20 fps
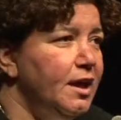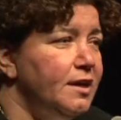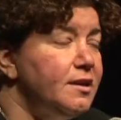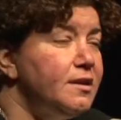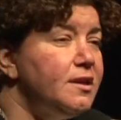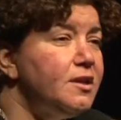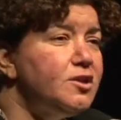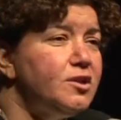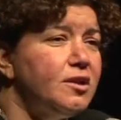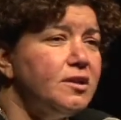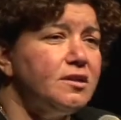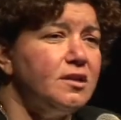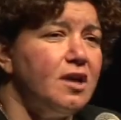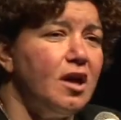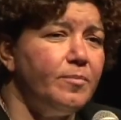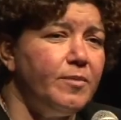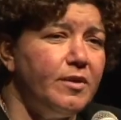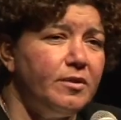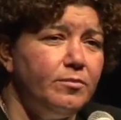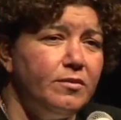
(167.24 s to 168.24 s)
Did it just
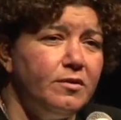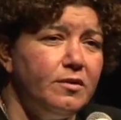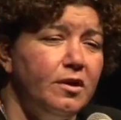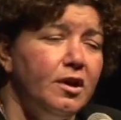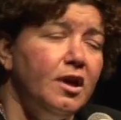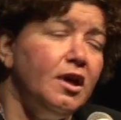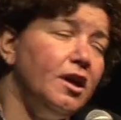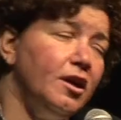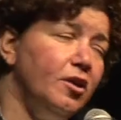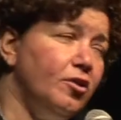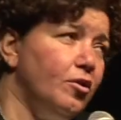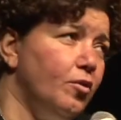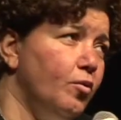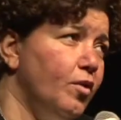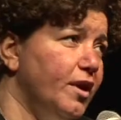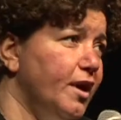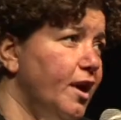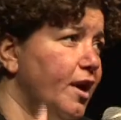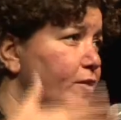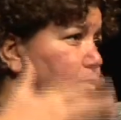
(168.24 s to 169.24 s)
happen, you know,
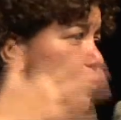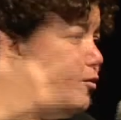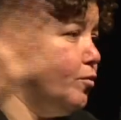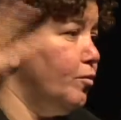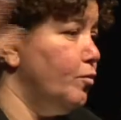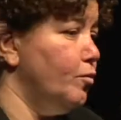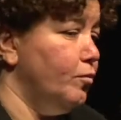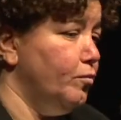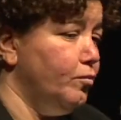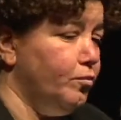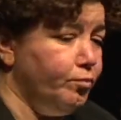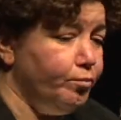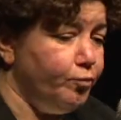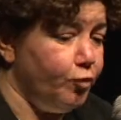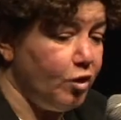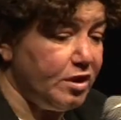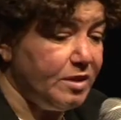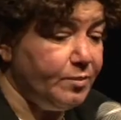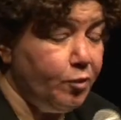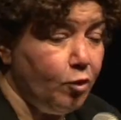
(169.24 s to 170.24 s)
when I
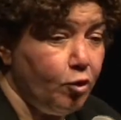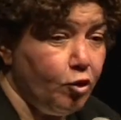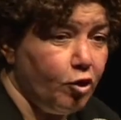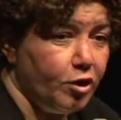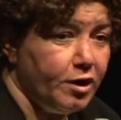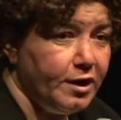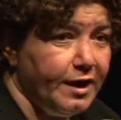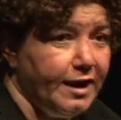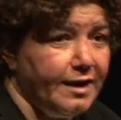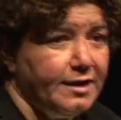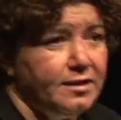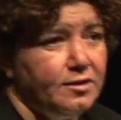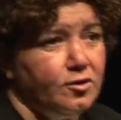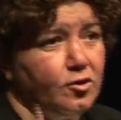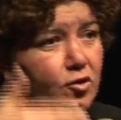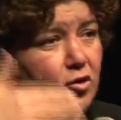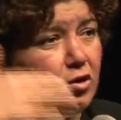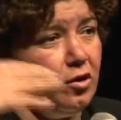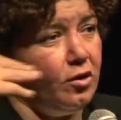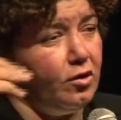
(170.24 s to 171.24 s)
was born and
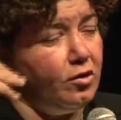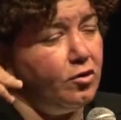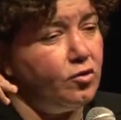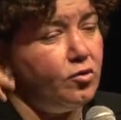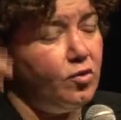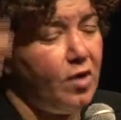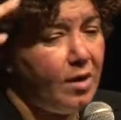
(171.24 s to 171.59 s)
gr uh, grew